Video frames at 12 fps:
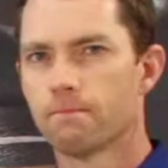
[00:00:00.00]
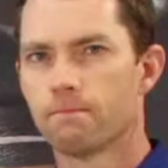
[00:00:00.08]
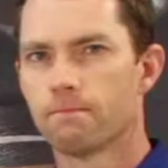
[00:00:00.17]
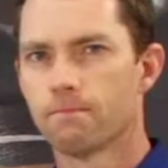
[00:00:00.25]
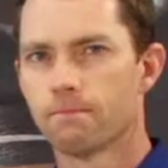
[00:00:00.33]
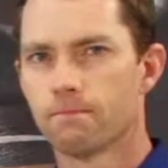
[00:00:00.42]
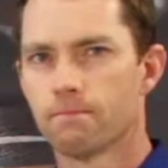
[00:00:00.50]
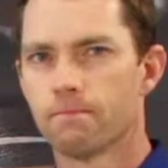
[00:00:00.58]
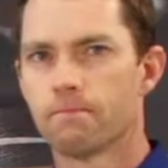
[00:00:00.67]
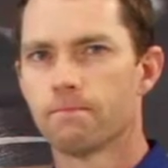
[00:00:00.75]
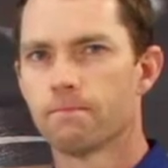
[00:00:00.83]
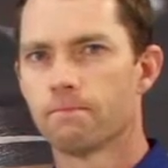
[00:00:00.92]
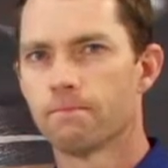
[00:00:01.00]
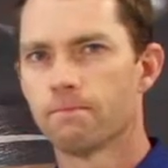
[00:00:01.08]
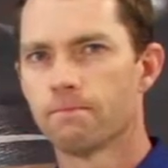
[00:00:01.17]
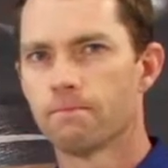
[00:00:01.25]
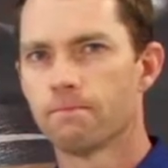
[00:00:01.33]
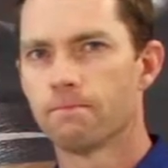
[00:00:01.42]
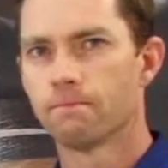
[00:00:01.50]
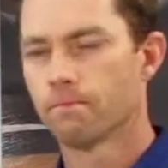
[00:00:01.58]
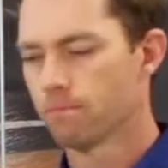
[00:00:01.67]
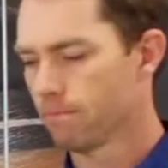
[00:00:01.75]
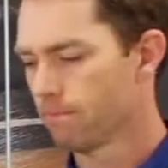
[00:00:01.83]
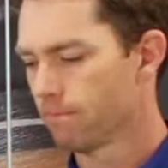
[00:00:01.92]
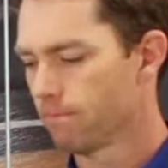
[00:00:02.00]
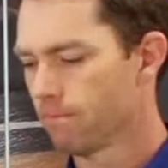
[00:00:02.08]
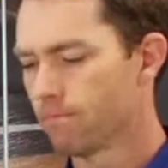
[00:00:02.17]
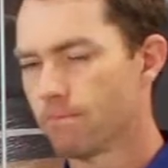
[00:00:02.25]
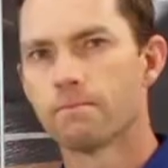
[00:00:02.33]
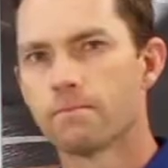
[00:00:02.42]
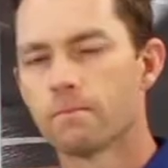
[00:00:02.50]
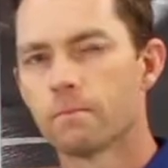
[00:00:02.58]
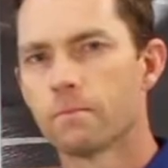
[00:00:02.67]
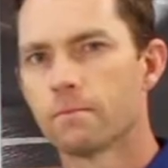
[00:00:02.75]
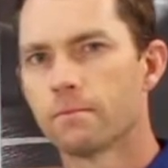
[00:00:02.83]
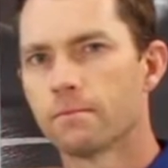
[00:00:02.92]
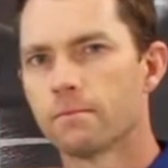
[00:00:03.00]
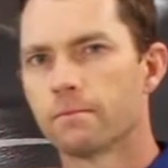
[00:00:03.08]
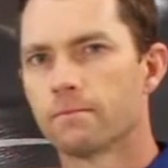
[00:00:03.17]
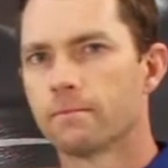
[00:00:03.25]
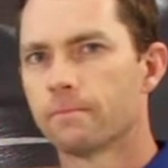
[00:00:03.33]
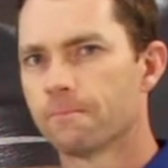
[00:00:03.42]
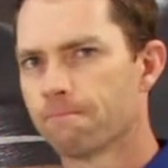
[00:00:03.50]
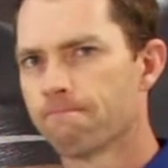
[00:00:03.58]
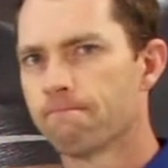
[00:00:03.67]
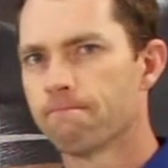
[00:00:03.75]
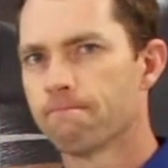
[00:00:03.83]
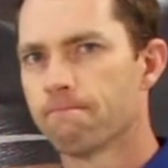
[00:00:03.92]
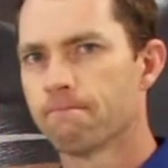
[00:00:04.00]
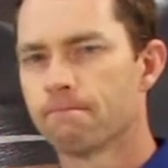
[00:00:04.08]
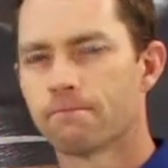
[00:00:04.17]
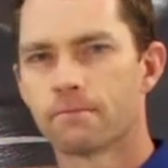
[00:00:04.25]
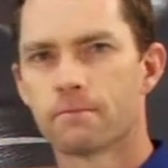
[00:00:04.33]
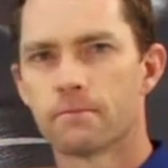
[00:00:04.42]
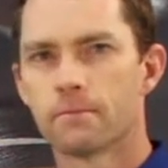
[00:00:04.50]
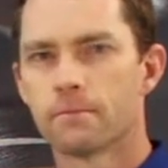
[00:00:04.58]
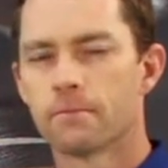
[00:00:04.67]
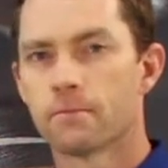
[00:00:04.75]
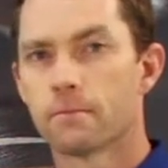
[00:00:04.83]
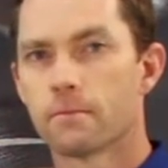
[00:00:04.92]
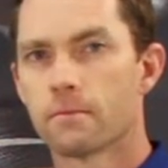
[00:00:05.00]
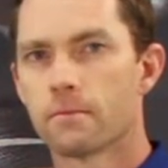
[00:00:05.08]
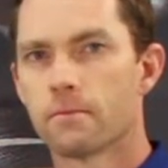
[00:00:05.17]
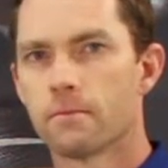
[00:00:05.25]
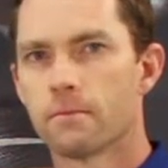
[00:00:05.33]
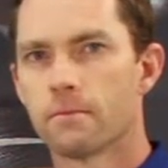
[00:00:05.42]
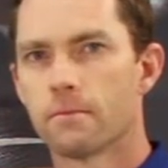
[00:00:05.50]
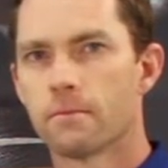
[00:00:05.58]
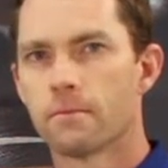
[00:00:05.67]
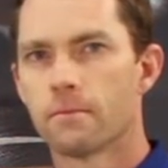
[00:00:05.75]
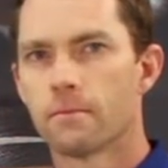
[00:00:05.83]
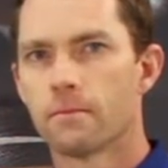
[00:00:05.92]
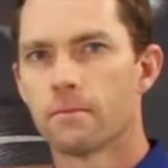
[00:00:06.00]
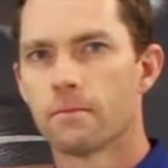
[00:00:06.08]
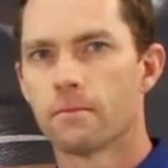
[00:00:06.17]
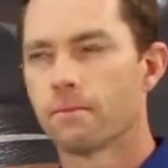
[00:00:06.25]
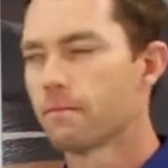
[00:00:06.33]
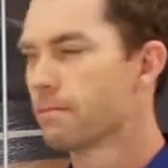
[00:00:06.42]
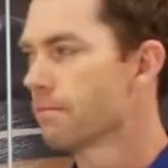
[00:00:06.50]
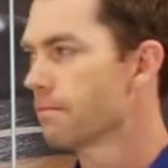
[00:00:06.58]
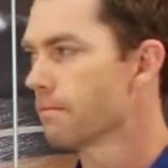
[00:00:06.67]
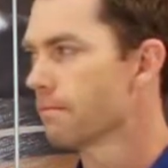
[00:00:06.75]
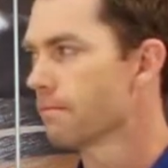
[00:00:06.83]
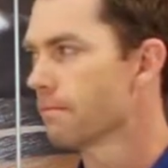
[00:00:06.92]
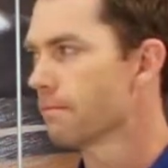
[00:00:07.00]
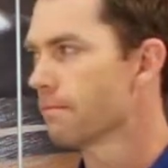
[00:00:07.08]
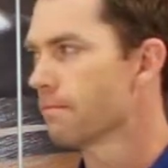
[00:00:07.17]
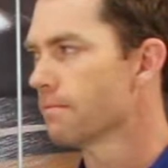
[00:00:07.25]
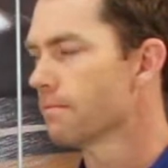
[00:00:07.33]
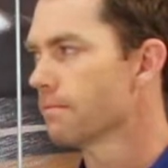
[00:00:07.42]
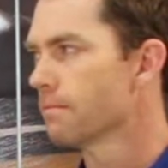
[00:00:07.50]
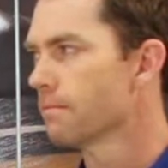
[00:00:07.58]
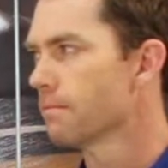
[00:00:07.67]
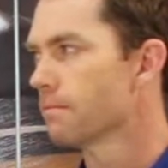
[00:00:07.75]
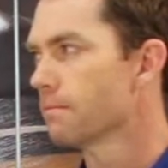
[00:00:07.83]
(silent)